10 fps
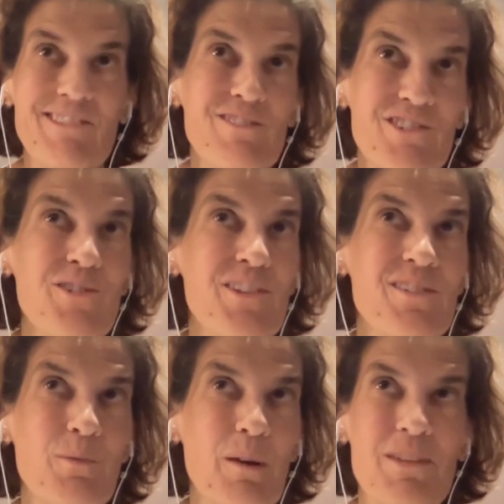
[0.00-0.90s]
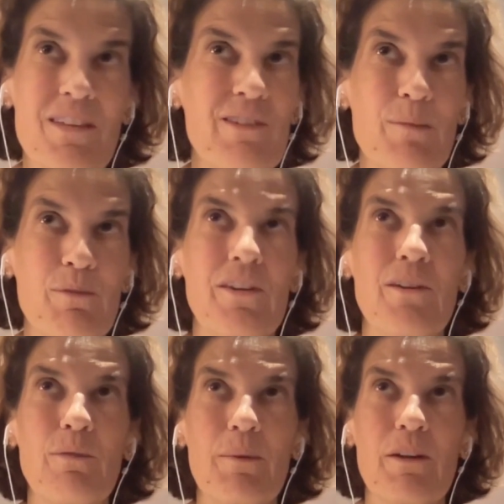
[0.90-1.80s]
Truth is, 70%
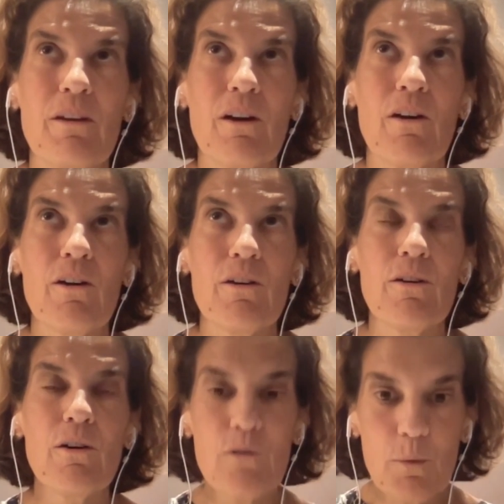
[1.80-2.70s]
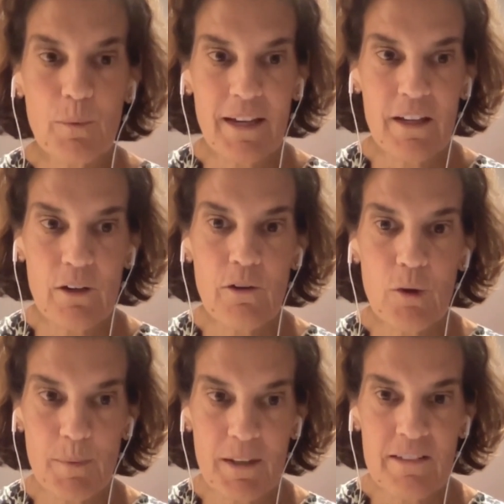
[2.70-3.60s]
of women are overweight or
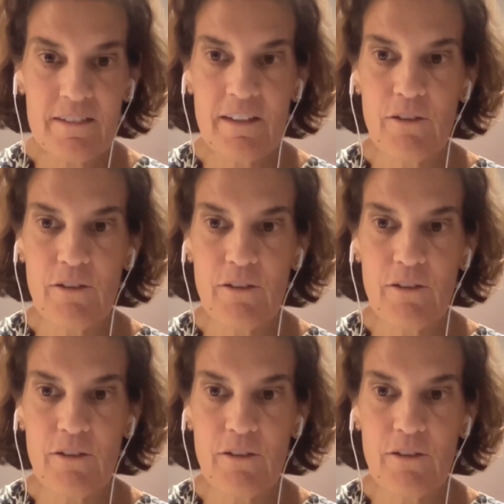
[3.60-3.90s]
obese.